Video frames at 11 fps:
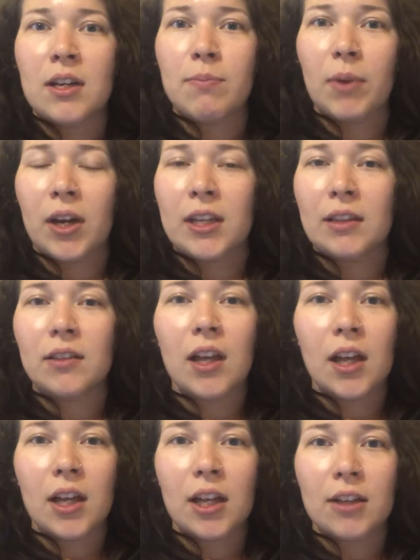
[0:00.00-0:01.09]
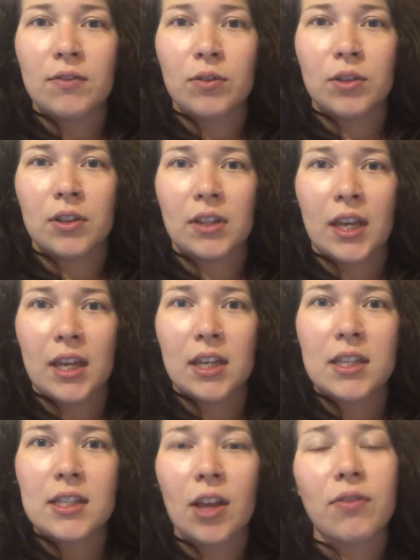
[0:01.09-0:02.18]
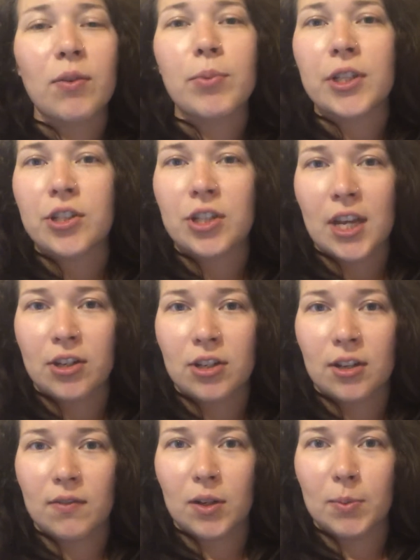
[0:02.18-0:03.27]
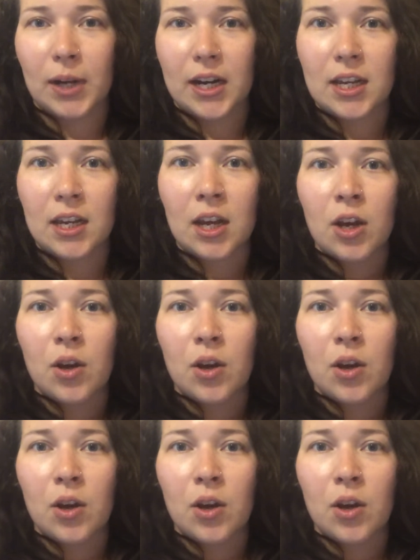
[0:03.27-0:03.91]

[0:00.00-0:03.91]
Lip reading: body love or like self-appreciation of your body,